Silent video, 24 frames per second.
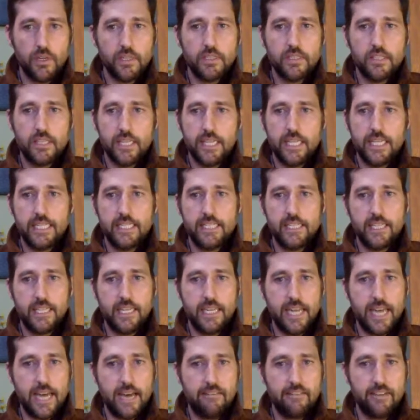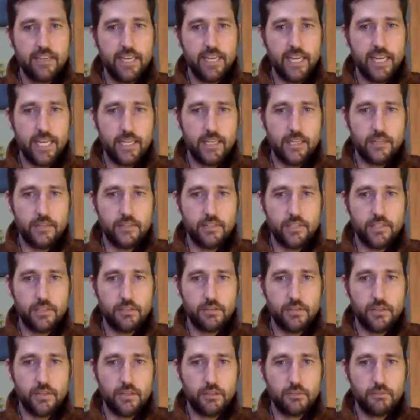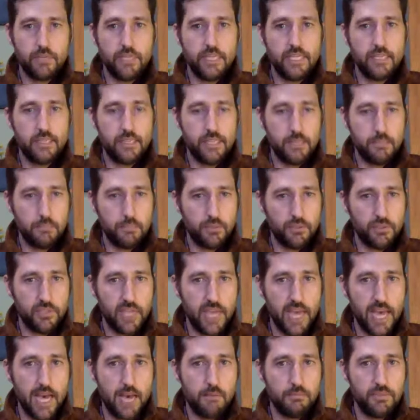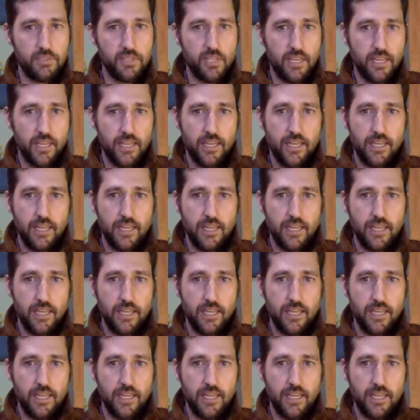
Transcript: It's easy to navigate. There's 3 simple tabs,